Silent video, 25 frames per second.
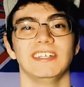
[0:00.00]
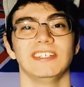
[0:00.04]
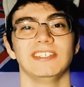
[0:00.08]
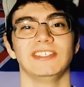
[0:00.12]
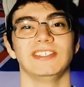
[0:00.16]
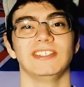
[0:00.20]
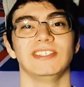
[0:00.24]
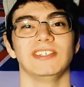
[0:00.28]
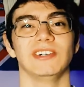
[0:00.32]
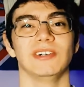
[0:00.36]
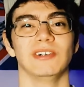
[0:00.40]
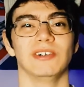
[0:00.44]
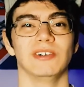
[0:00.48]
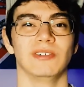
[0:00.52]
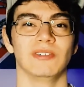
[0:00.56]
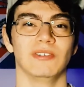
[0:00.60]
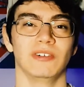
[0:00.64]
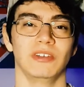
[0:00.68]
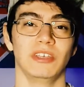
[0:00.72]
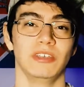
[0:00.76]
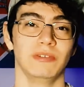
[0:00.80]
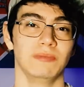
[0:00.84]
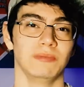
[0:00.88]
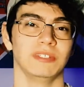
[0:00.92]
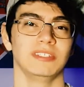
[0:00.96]
So
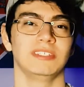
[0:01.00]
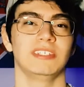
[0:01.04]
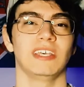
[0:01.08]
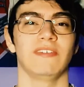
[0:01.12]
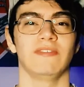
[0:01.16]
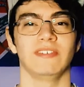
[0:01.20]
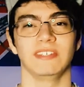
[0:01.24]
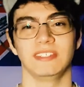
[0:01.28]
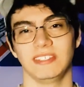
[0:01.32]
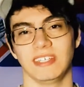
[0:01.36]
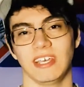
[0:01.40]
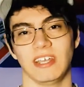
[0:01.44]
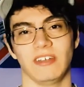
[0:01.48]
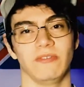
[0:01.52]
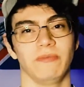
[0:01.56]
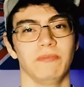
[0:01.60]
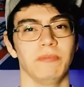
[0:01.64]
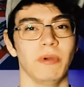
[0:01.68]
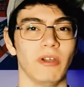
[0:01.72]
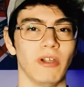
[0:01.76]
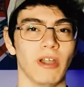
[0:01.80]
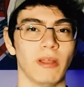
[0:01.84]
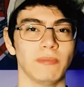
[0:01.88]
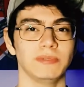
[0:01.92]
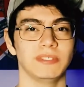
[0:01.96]
humans have a set of
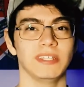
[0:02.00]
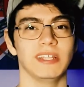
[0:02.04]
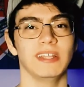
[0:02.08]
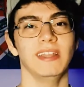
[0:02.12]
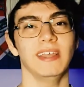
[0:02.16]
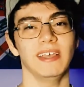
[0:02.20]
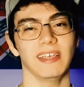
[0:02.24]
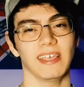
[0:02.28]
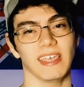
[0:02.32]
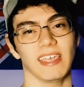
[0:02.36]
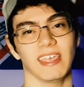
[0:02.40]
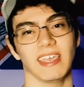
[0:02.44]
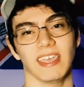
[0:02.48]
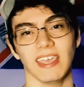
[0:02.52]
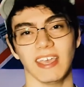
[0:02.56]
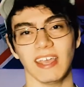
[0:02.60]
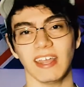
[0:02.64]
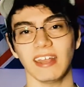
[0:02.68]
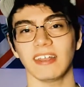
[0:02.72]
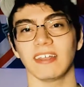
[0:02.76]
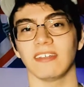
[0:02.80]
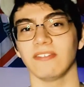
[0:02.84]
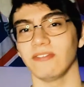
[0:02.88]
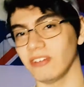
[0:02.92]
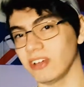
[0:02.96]
power-ups that they can
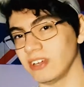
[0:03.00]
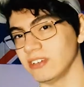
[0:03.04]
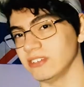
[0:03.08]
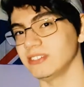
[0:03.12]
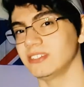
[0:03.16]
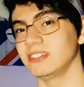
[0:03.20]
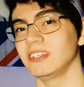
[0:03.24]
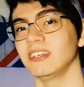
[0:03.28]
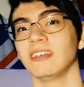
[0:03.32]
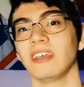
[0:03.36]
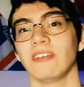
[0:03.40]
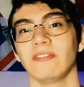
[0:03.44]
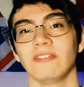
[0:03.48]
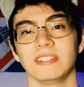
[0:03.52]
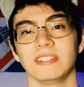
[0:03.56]
get, and viruses have a